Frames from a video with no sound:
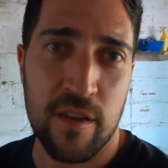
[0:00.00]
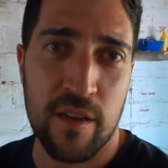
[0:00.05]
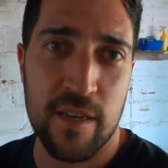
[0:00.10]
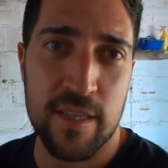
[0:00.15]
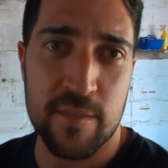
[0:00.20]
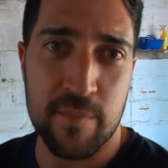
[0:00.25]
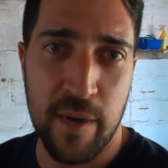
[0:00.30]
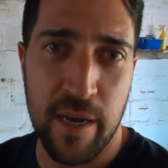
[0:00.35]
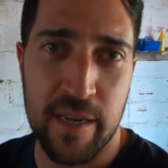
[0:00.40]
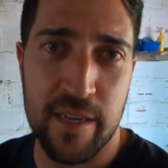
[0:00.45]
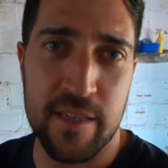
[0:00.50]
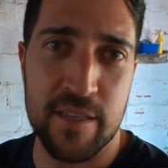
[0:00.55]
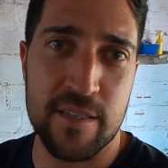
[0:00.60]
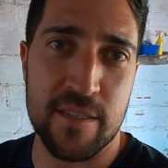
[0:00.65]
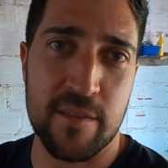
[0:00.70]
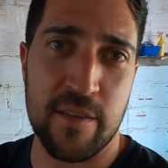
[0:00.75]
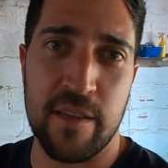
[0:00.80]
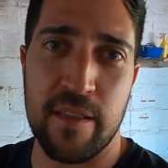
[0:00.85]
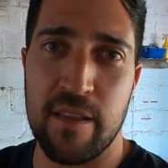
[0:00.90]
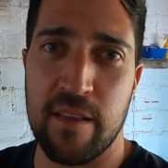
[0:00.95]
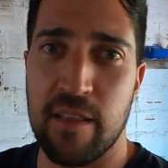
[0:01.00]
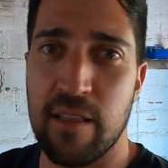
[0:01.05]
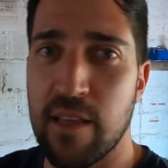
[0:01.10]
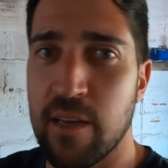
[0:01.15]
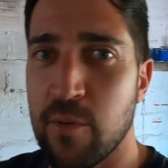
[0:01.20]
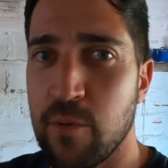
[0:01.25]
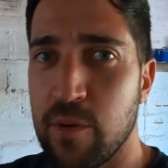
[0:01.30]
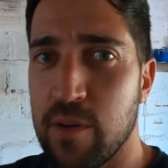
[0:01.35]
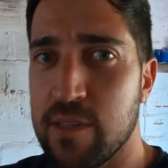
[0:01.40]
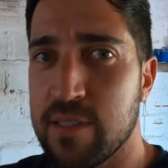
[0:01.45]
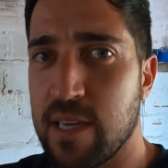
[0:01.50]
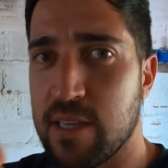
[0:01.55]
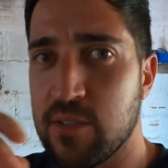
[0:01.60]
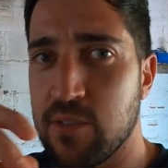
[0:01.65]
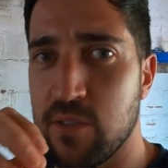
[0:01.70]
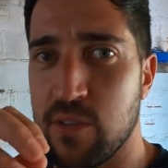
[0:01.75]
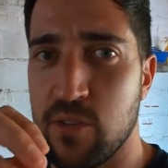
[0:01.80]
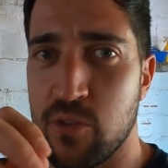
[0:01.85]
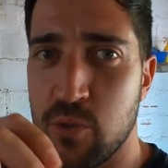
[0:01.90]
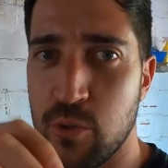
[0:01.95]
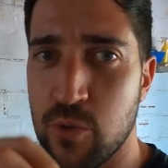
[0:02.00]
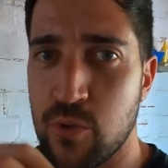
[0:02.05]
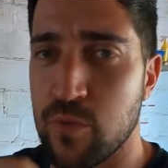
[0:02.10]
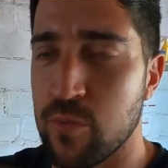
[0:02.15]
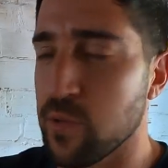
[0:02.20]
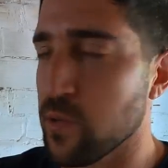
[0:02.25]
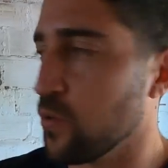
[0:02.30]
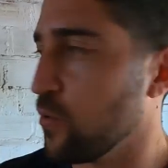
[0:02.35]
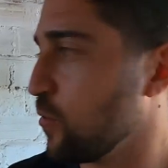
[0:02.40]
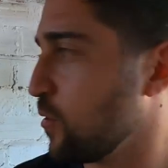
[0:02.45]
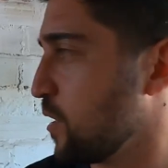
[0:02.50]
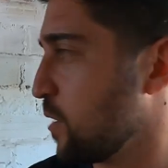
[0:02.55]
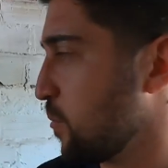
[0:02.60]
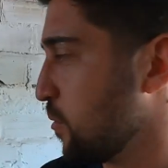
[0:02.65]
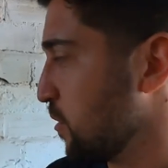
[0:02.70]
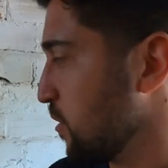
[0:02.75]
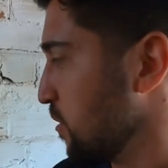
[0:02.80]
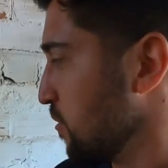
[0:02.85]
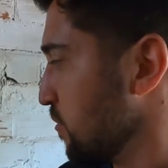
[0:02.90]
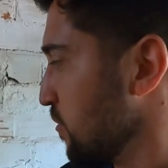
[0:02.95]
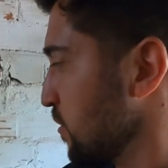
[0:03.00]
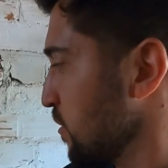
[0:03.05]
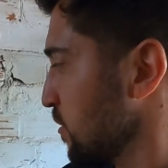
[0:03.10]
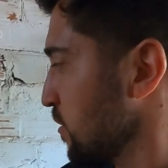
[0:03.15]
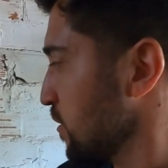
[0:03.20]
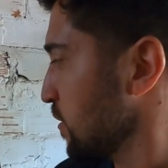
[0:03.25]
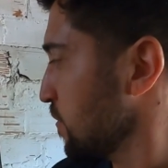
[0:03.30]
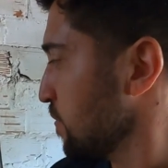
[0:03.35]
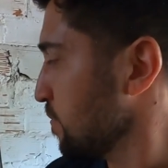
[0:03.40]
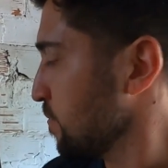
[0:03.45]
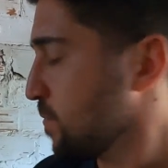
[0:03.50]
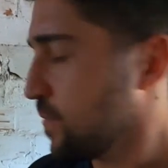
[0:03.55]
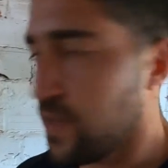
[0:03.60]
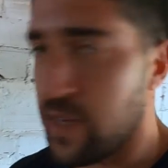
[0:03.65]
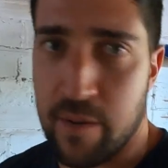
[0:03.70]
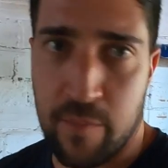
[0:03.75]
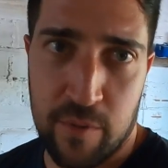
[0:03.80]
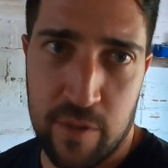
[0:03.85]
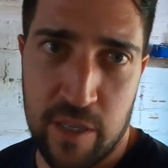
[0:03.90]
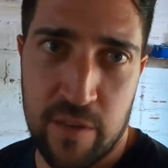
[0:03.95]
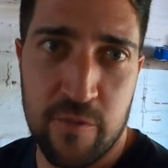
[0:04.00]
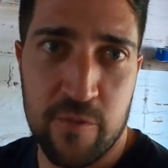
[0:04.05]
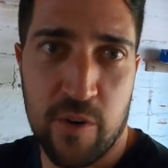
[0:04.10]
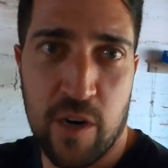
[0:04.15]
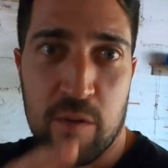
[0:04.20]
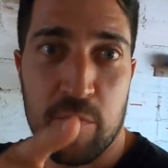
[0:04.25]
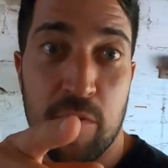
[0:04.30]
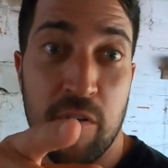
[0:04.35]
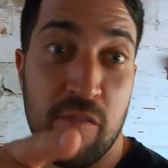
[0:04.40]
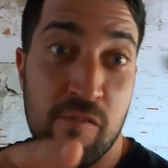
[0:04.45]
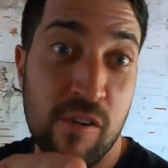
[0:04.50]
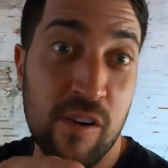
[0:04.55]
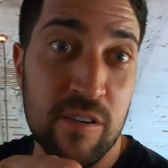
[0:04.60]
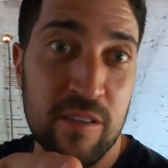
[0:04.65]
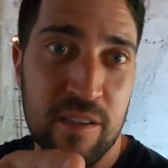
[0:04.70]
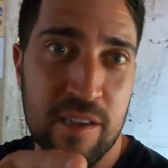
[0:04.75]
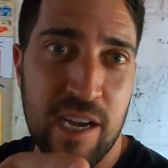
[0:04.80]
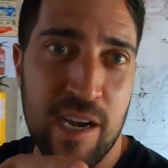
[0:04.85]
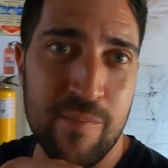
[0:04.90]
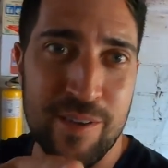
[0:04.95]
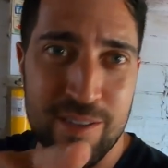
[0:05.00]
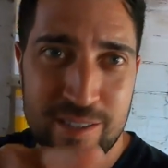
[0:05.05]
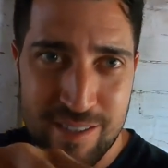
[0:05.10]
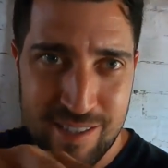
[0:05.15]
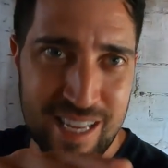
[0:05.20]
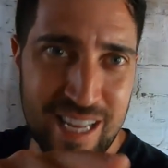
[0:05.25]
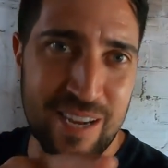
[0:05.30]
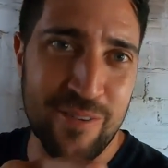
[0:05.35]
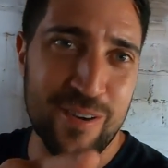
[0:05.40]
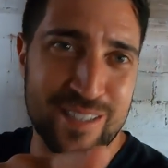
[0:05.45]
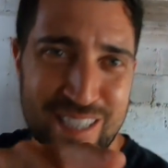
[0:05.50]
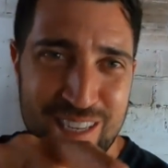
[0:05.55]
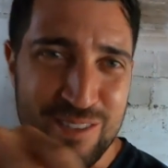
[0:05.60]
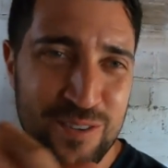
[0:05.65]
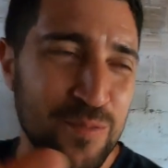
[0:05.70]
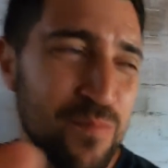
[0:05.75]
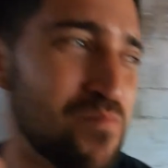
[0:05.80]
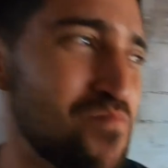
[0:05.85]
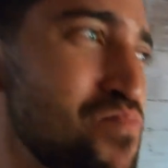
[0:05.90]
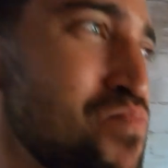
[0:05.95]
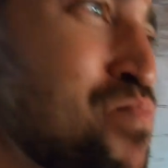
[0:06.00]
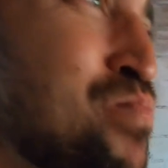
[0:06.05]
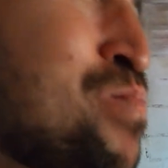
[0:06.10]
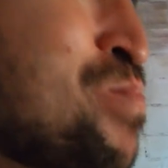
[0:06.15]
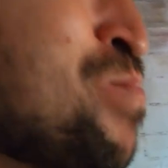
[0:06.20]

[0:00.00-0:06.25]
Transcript: It's maize, and the liquid is actually the juice from the corn, I believe. Correct me if I'm wrong in the comments. Anyway, stay tuned.